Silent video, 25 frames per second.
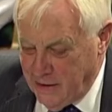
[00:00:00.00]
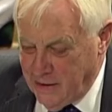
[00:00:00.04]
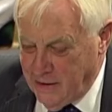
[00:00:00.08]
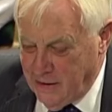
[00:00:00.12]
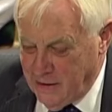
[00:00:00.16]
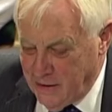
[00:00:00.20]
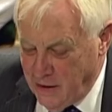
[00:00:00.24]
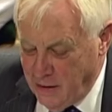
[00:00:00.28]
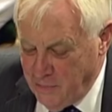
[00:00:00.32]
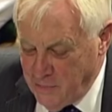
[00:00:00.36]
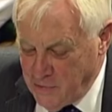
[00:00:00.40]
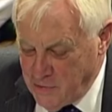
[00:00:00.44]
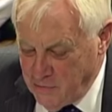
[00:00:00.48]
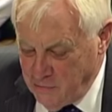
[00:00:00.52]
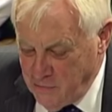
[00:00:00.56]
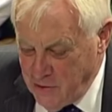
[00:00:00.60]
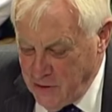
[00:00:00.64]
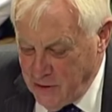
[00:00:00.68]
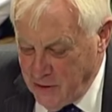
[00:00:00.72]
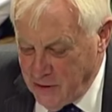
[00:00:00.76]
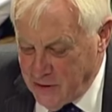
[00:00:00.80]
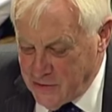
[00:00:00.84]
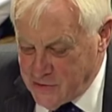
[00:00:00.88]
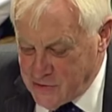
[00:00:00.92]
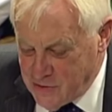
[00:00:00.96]
come to
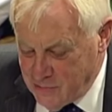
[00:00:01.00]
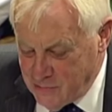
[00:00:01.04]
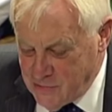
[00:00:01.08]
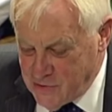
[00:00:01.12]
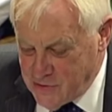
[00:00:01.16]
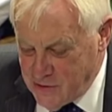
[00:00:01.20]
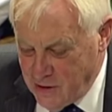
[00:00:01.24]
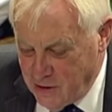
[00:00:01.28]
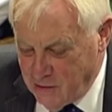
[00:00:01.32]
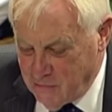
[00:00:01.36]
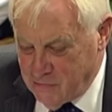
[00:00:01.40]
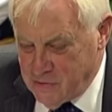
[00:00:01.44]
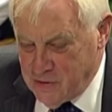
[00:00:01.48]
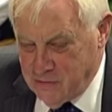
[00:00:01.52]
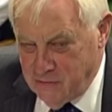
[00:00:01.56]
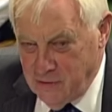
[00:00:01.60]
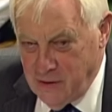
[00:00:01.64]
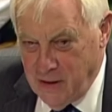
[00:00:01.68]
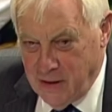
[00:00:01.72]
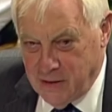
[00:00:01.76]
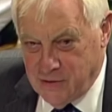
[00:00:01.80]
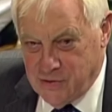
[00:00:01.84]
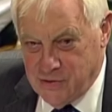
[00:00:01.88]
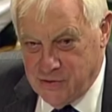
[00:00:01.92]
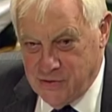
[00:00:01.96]
realize themselves the
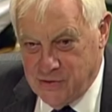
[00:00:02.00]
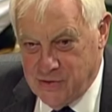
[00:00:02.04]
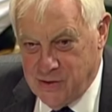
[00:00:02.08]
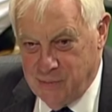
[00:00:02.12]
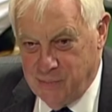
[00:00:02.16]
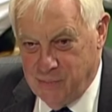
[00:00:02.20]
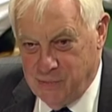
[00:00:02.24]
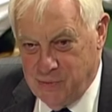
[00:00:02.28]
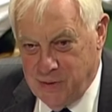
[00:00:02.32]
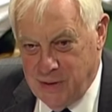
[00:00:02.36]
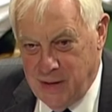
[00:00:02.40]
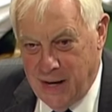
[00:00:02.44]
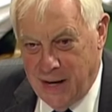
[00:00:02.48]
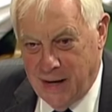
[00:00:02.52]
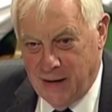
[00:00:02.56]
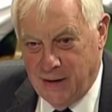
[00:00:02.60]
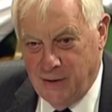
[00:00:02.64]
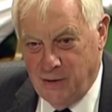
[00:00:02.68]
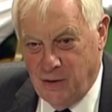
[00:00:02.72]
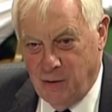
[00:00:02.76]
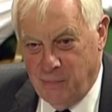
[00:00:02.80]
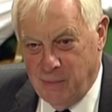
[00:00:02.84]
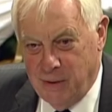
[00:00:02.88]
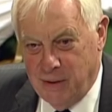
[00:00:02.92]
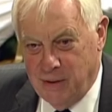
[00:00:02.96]
relationship between
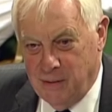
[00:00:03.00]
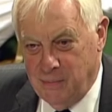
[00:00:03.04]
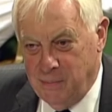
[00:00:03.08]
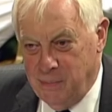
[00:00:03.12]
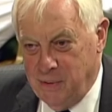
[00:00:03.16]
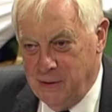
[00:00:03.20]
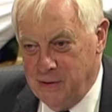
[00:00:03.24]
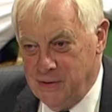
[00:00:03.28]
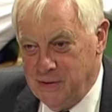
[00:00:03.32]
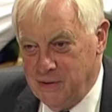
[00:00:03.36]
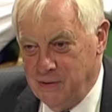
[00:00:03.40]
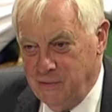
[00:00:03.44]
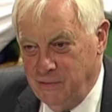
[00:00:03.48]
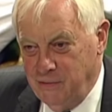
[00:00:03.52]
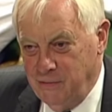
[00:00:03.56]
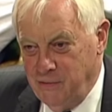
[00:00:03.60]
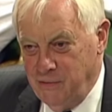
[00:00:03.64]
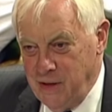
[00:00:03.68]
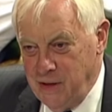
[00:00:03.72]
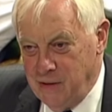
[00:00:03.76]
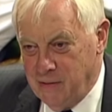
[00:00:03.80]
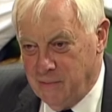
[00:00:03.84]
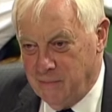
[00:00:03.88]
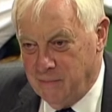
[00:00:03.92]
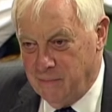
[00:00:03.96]
economic and political
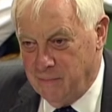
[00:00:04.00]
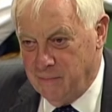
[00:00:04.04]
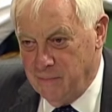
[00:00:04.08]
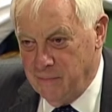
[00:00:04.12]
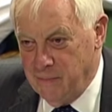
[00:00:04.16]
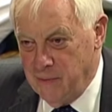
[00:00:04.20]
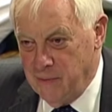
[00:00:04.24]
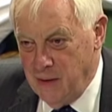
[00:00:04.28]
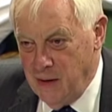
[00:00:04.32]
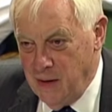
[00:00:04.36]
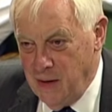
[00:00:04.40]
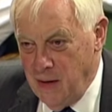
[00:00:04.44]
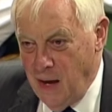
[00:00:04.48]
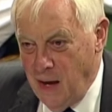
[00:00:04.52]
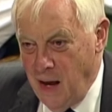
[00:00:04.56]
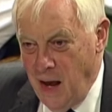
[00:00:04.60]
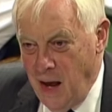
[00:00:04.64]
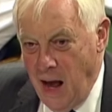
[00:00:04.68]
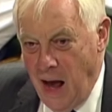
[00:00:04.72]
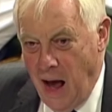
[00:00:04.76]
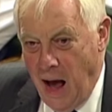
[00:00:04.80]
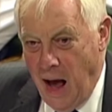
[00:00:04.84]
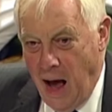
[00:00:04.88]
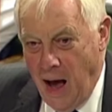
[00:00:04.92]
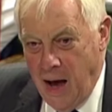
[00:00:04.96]
freedom.
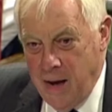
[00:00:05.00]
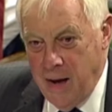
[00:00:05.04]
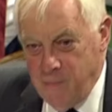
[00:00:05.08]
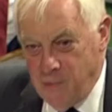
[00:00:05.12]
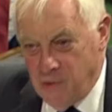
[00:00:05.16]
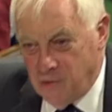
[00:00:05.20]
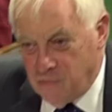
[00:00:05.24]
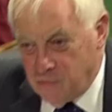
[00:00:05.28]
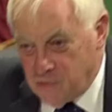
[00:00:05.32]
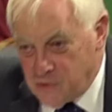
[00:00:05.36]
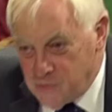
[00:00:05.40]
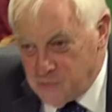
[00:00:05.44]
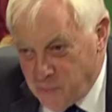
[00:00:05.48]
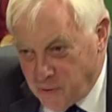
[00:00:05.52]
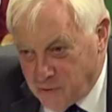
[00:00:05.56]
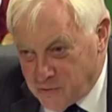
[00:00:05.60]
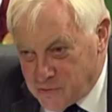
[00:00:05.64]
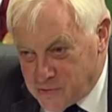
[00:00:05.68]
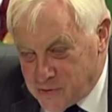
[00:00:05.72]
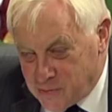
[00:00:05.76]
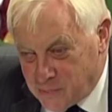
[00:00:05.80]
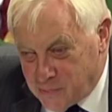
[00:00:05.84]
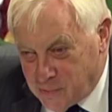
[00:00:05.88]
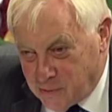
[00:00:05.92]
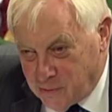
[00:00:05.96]
I'm not
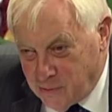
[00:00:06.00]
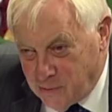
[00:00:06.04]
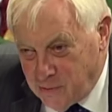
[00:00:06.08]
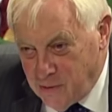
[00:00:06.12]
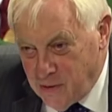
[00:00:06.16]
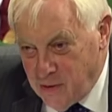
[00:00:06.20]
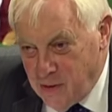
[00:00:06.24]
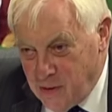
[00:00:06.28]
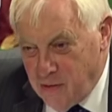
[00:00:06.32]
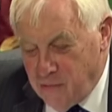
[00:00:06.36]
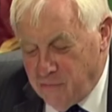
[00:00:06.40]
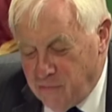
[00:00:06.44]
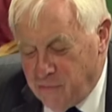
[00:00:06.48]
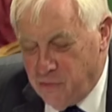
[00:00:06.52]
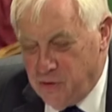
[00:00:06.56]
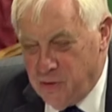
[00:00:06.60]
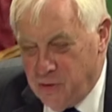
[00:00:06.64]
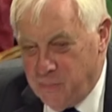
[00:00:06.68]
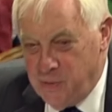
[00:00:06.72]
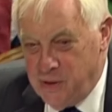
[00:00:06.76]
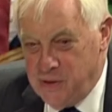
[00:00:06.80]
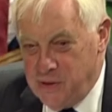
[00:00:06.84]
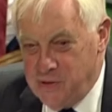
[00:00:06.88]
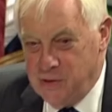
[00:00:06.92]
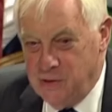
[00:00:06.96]
responsible for the
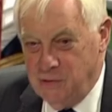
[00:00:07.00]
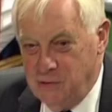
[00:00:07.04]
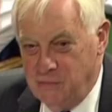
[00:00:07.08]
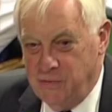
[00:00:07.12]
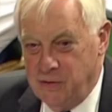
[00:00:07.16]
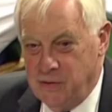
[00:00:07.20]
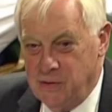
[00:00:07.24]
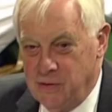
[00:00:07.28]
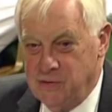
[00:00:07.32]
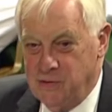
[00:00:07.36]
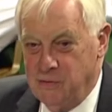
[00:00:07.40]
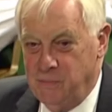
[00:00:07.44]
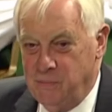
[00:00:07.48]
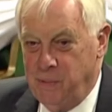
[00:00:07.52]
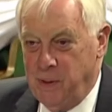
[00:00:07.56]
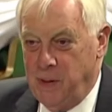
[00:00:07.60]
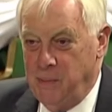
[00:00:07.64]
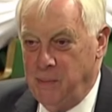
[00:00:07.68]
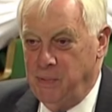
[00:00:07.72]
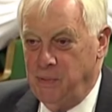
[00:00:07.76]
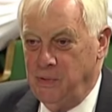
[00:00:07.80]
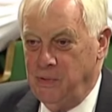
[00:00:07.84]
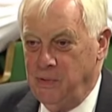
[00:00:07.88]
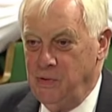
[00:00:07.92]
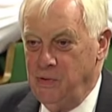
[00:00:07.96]
political views of
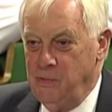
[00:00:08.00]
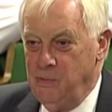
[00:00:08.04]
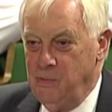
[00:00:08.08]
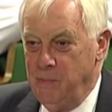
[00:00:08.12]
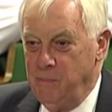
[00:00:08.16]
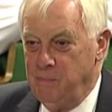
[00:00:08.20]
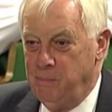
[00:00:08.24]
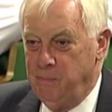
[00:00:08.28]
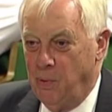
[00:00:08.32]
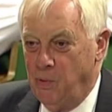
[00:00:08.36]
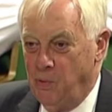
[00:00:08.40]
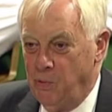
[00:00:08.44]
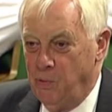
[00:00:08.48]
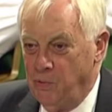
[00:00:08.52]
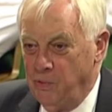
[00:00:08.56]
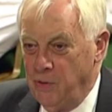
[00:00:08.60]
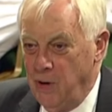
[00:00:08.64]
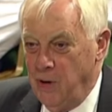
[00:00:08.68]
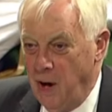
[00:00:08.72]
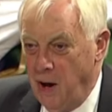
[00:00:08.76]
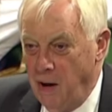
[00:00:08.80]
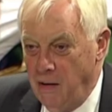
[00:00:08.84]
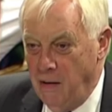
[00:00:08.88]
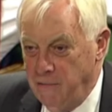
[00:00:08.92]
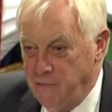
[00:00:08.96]
people who were
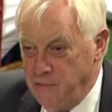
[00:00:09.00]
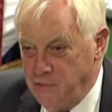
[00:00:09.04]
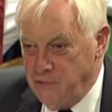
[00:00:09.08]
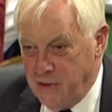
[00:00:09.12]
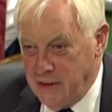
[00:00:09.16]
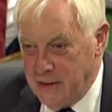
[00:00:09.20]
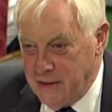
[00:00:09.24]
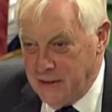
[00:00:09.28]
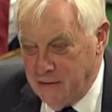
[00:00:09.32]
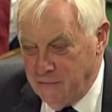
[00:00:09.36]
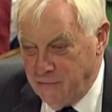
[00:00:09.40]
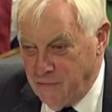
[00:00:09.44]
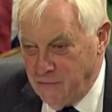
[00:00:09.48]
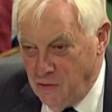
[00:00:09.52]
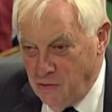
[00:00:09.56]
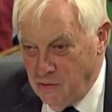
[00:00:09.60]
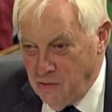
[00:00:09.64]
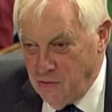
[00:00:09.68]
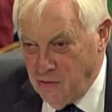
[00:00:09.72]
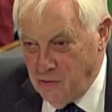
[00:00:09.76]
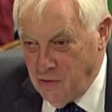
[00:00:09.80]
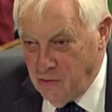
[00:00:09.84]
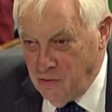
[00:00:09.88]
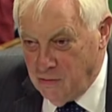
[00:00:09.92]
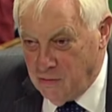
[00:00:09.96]
born after I left Hong
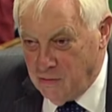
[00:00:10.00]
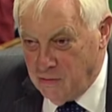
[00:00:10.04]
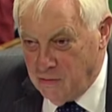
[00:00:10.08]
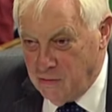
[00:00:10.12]
Kong.